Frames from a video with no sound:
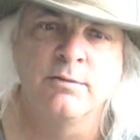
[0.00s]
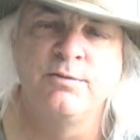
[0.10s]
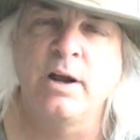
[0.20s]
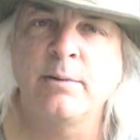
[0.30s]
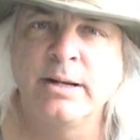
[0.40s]

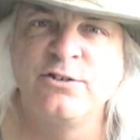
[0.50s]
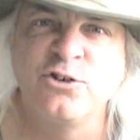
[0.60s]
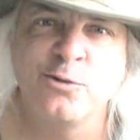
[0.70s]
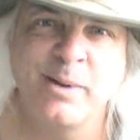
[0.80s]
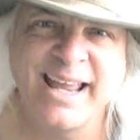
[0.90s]
very
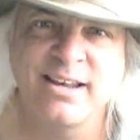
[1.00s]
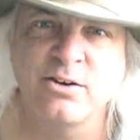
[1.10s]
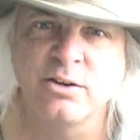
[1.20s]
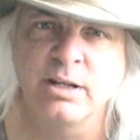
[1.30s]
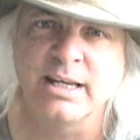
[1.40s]
germane
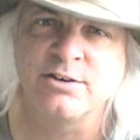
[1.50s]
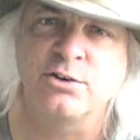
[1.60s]
to the